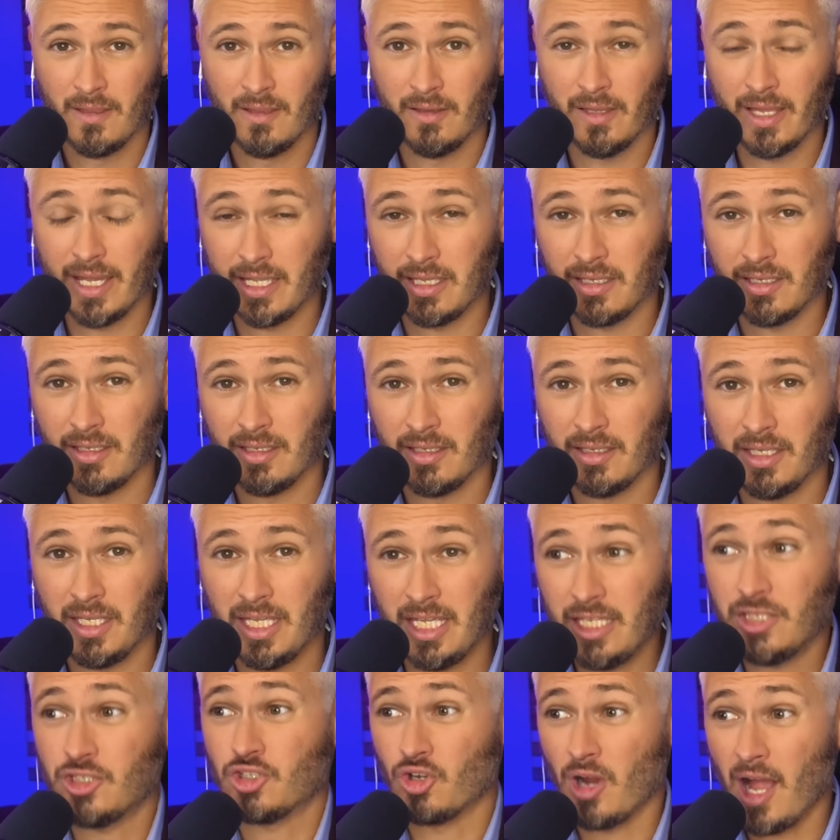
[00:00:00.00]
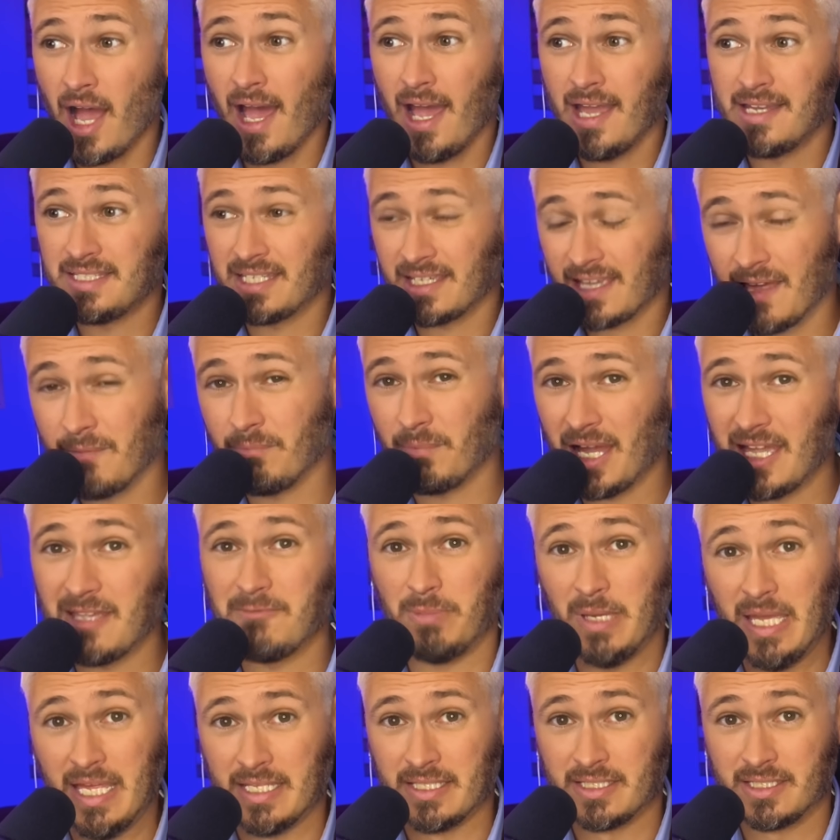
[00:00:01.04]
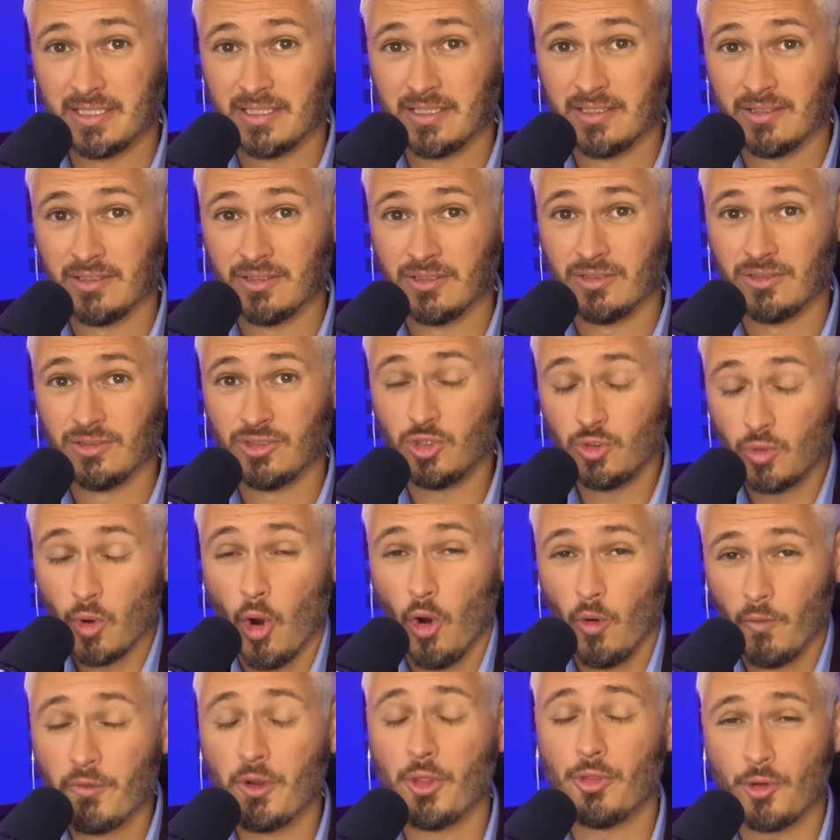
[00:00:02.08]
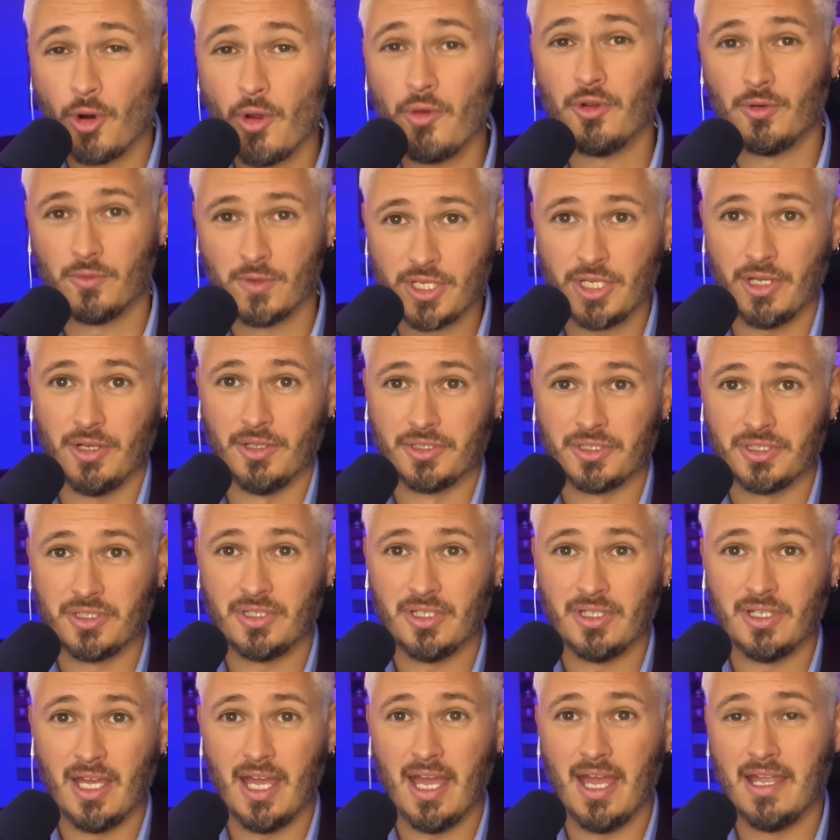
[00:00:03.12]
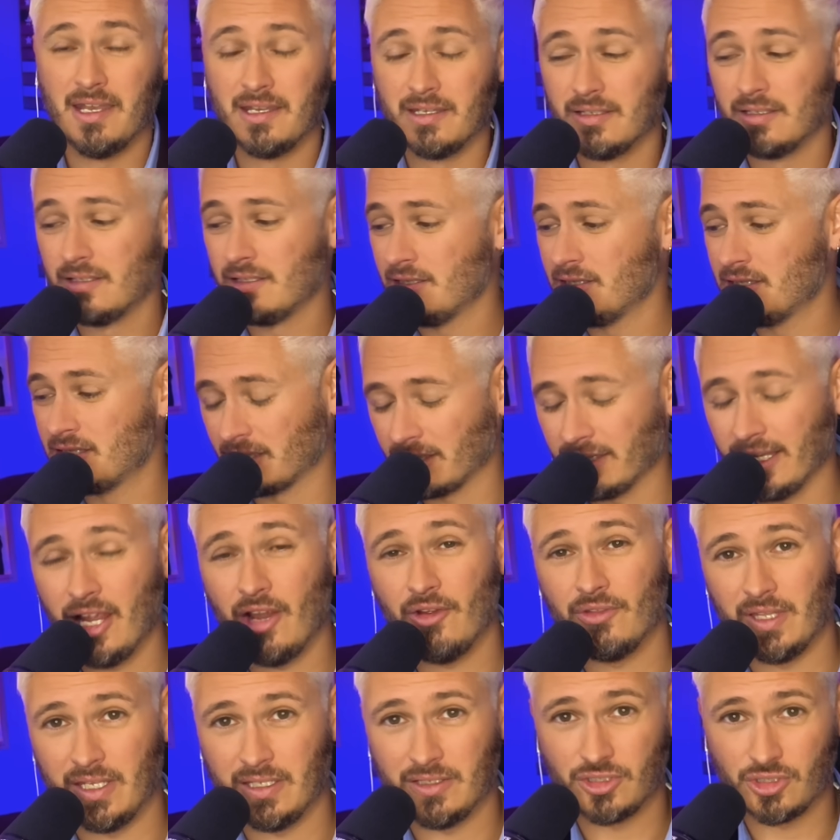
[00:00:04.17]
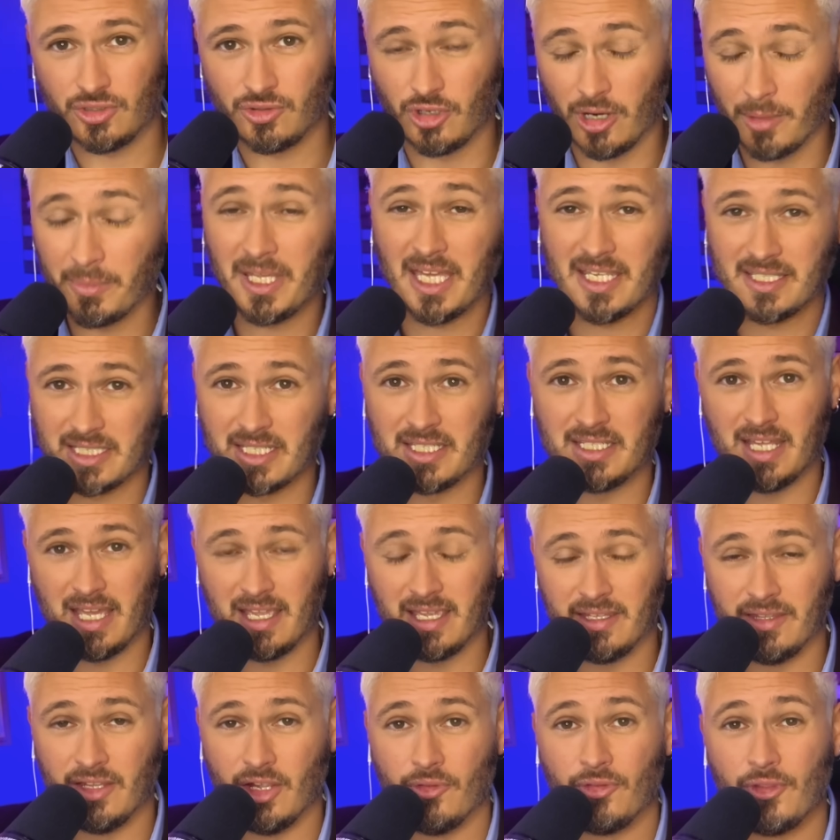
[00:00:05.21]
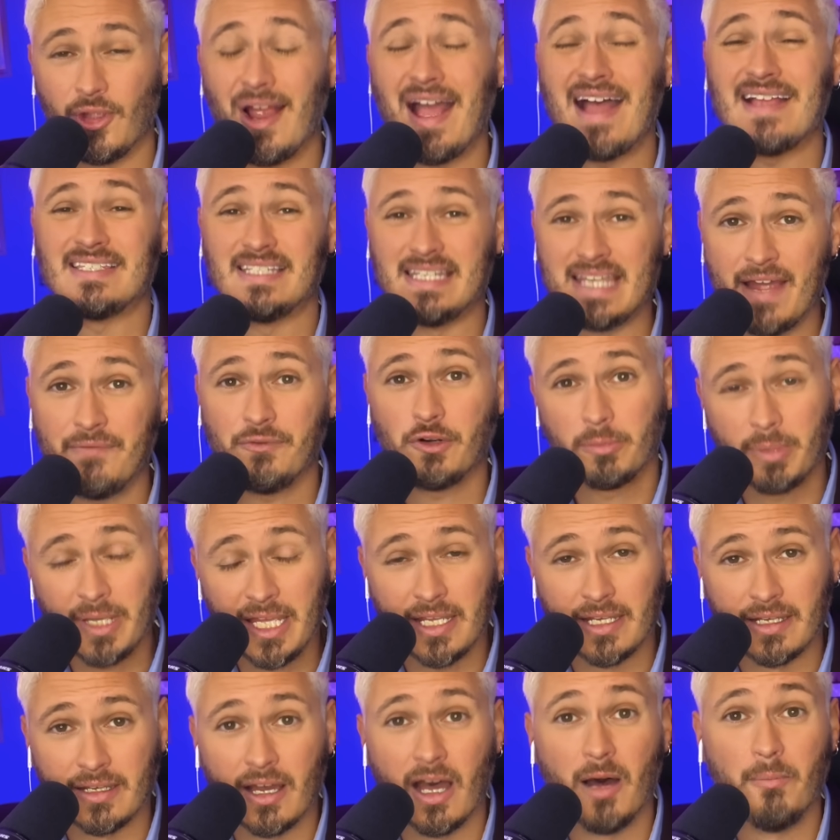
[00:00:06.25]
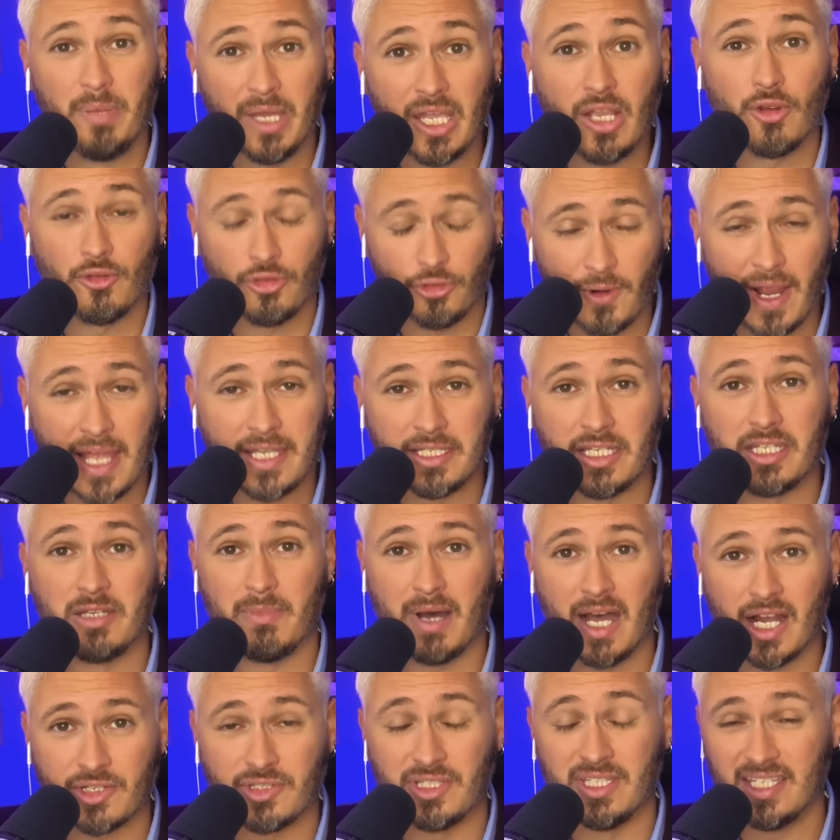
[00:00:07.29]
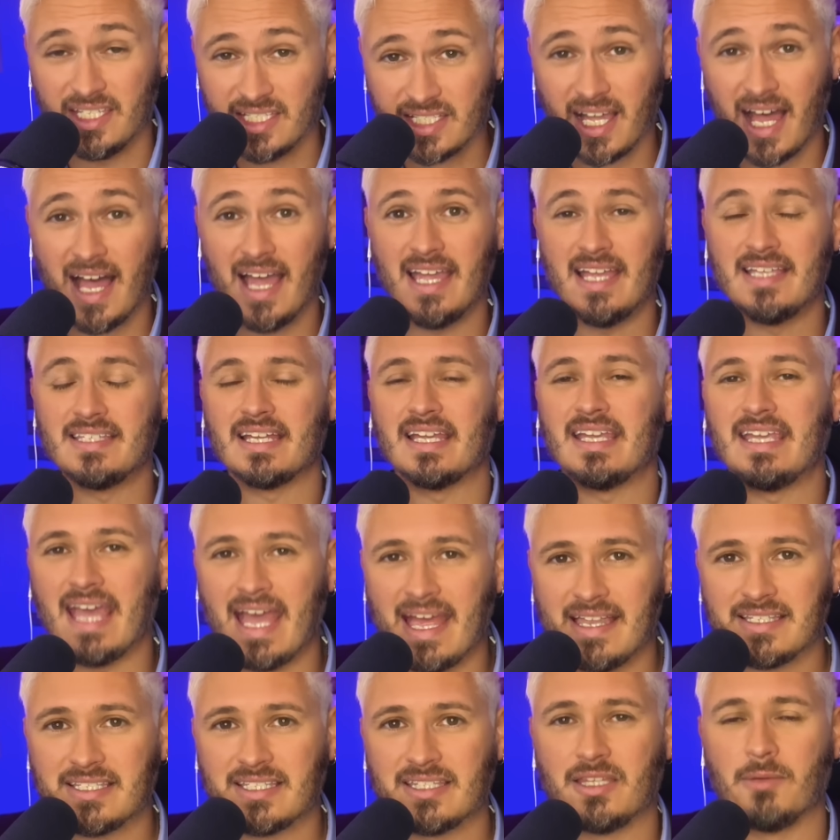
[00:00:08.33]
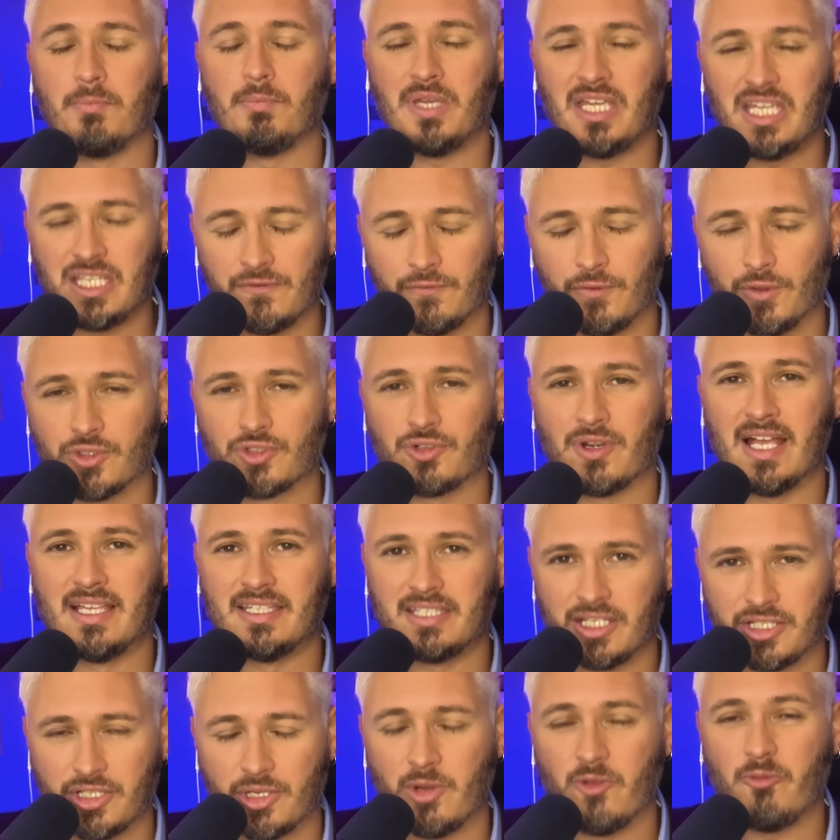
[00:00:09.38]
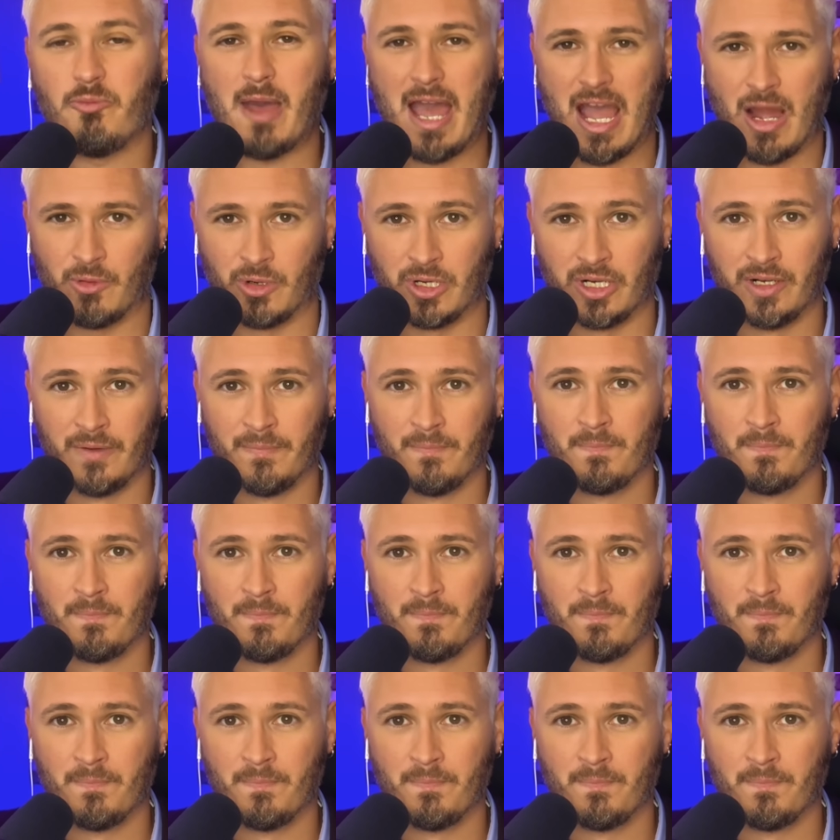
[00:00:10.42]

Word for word: Like, he tried to get Mike Pence to overthrow the results and declare that Trump gets to stay in there. There has never been a bigger threat to democracy. This guy is against the peaceful transition of power.